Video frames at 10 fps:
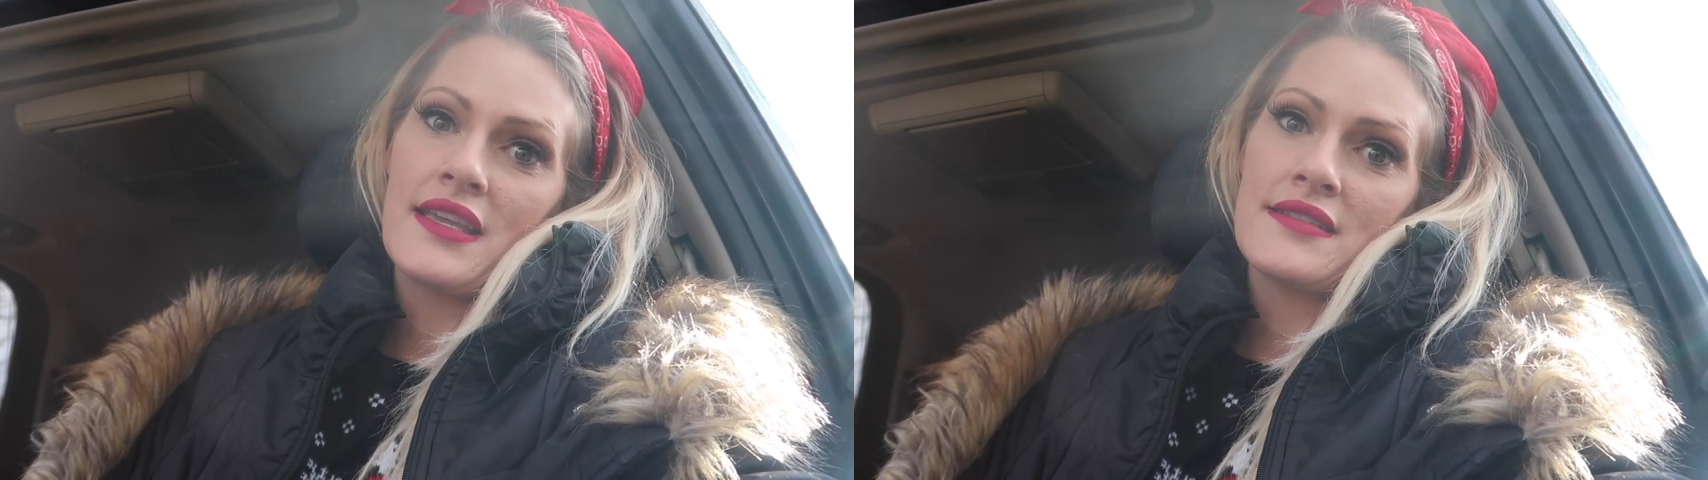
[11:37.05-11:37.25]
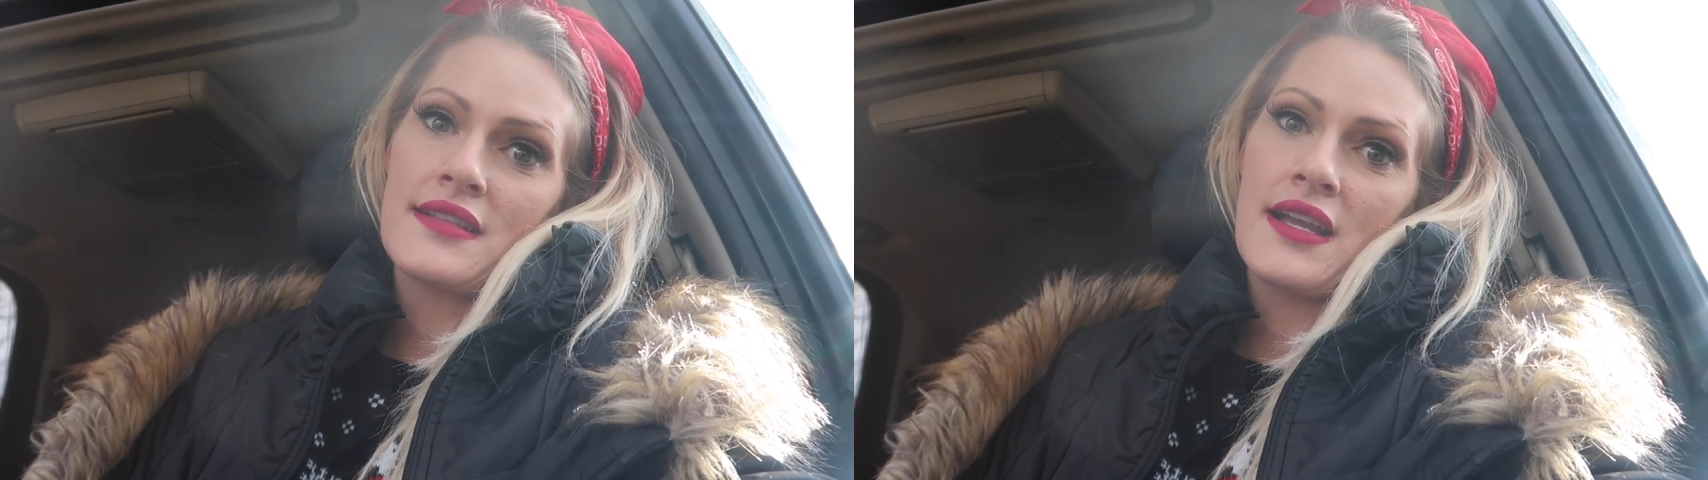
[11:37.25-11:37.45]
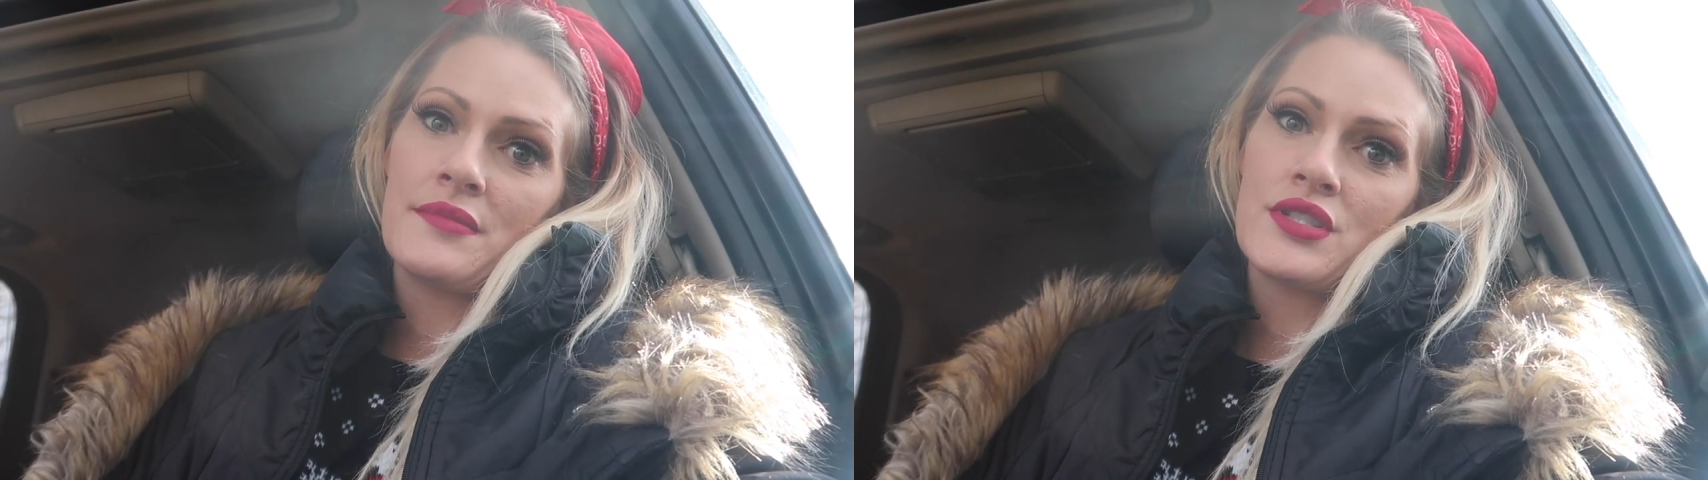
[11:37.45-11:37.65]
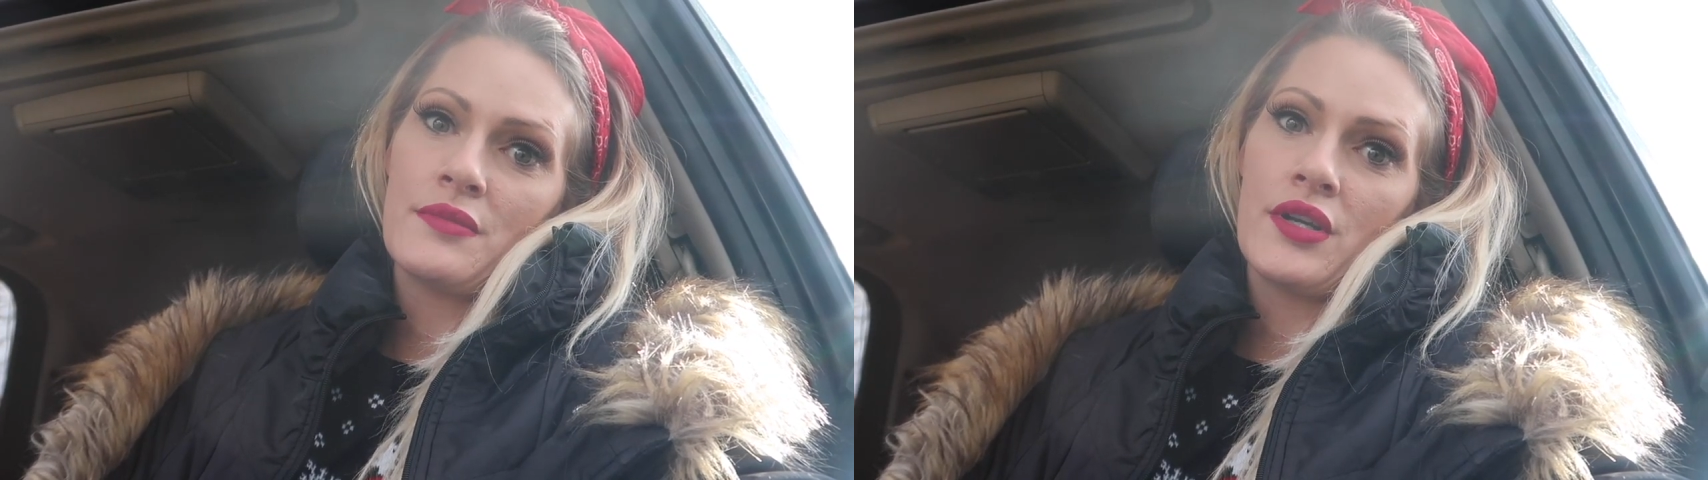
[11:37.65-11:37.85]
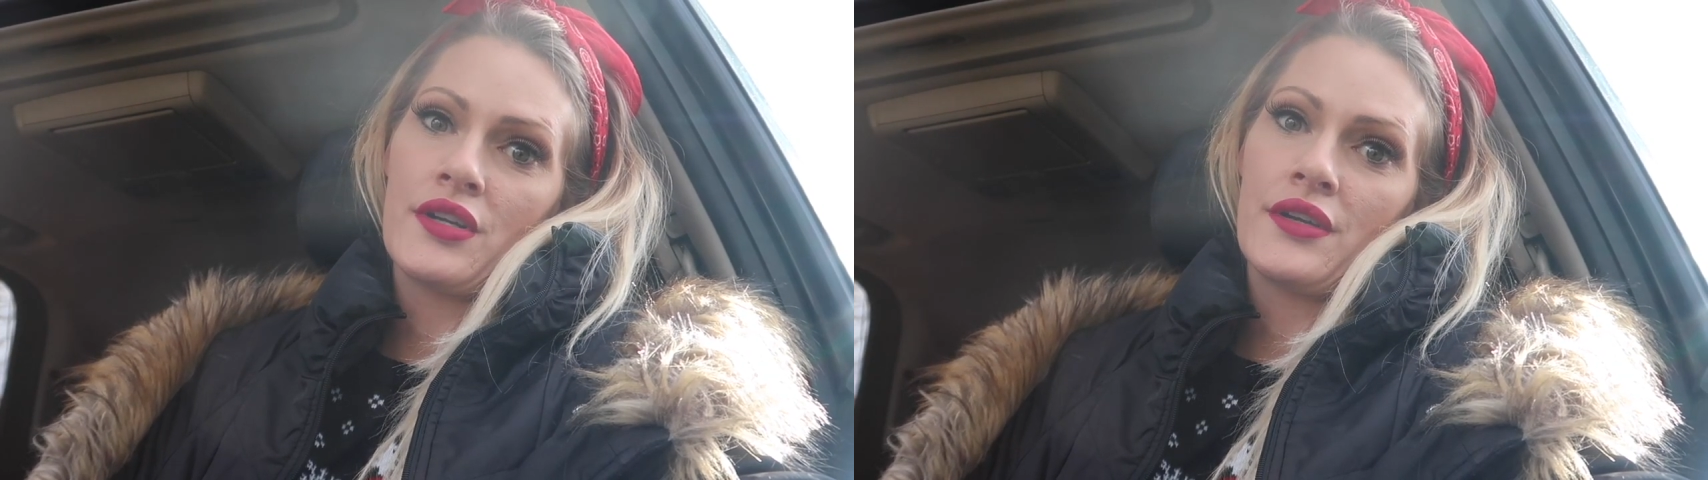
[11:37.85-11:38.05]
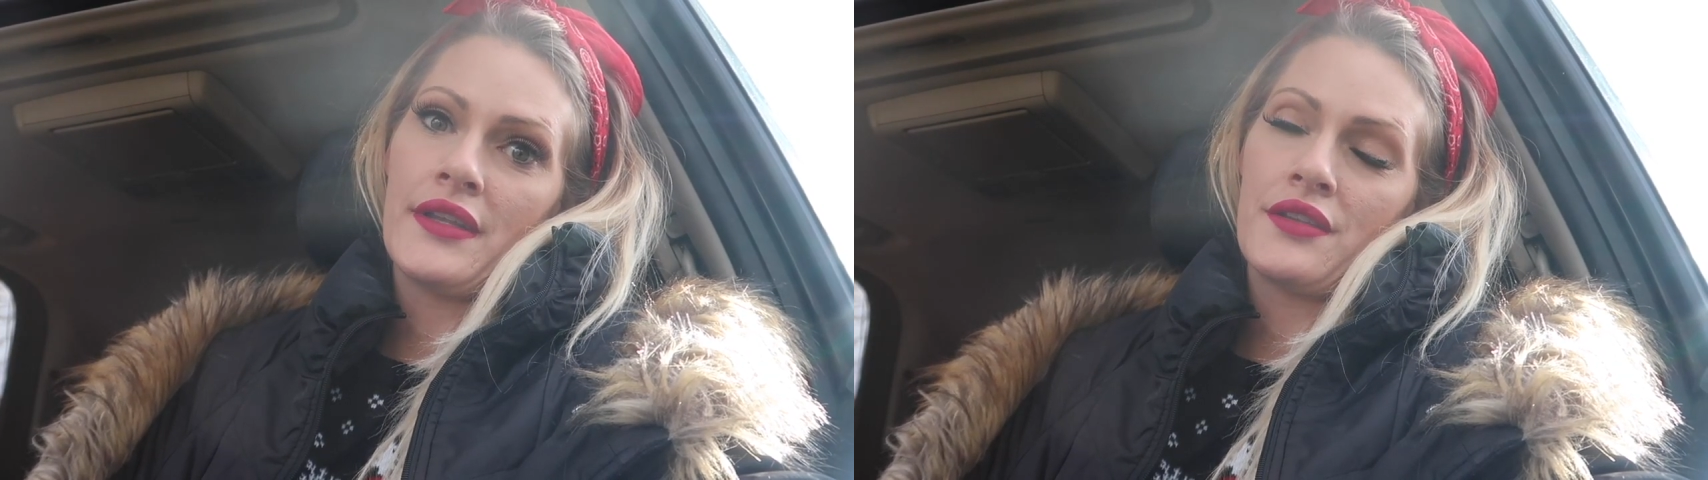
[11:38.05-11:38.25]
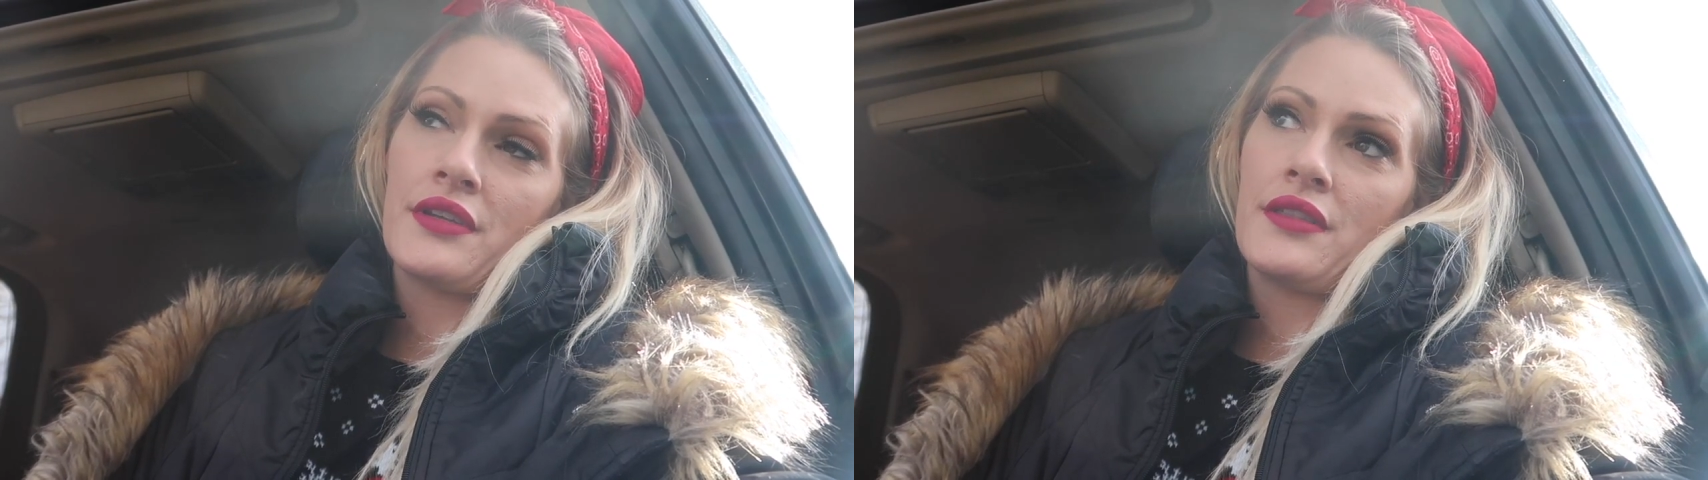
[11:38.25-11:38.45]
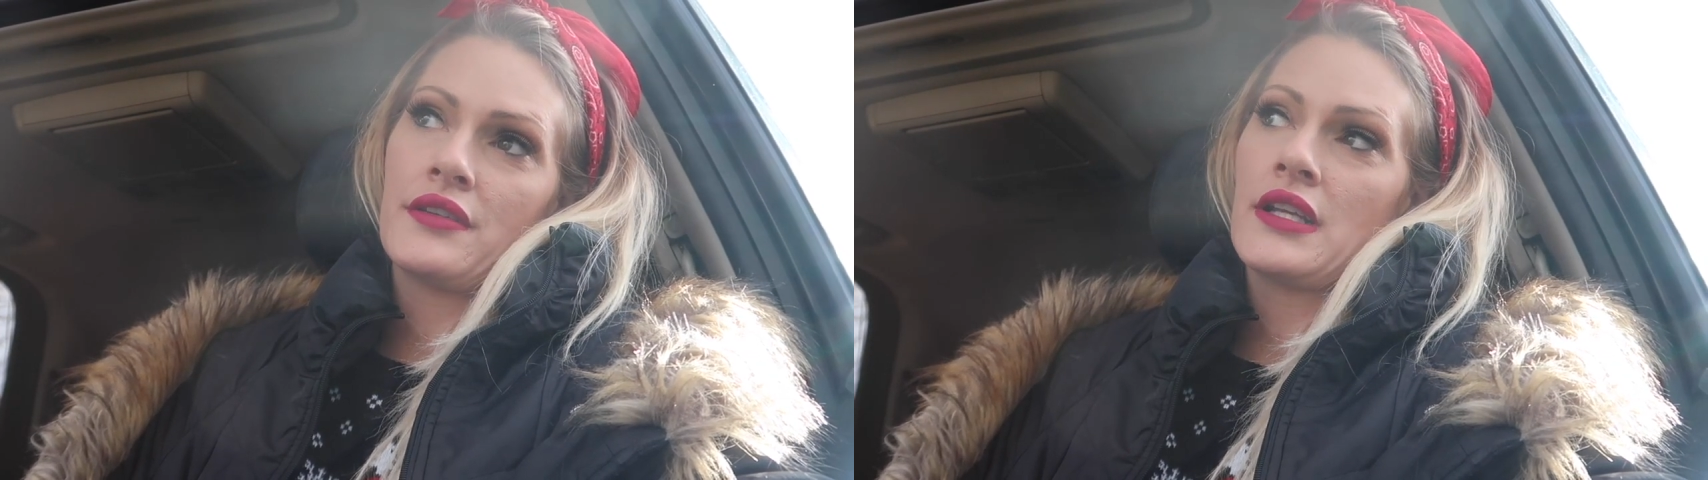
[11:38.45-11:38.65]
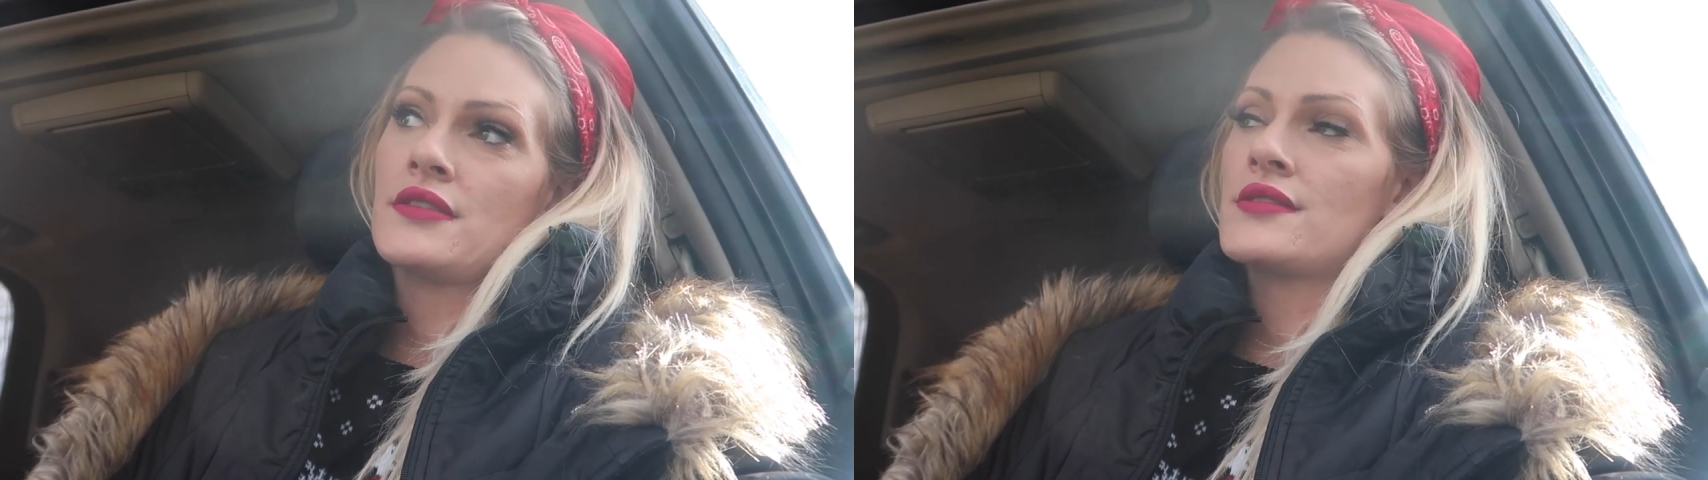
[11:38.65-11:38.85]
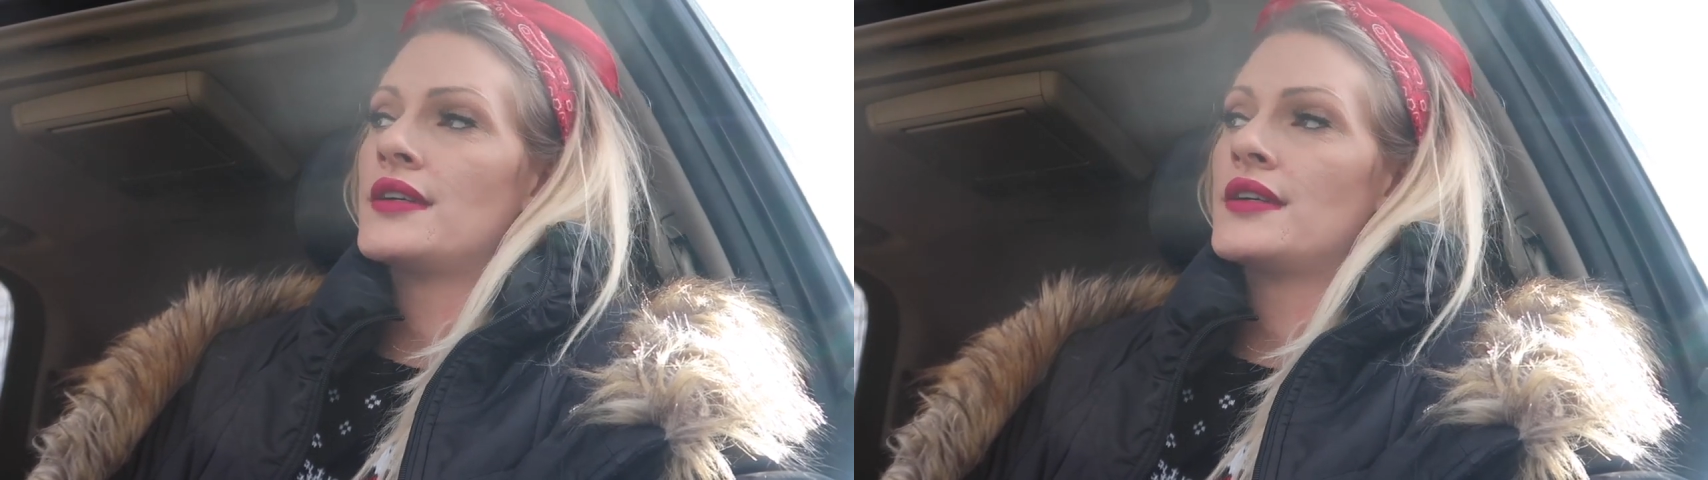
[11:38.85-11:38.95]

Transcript: ASAP tomorrow at 3.30.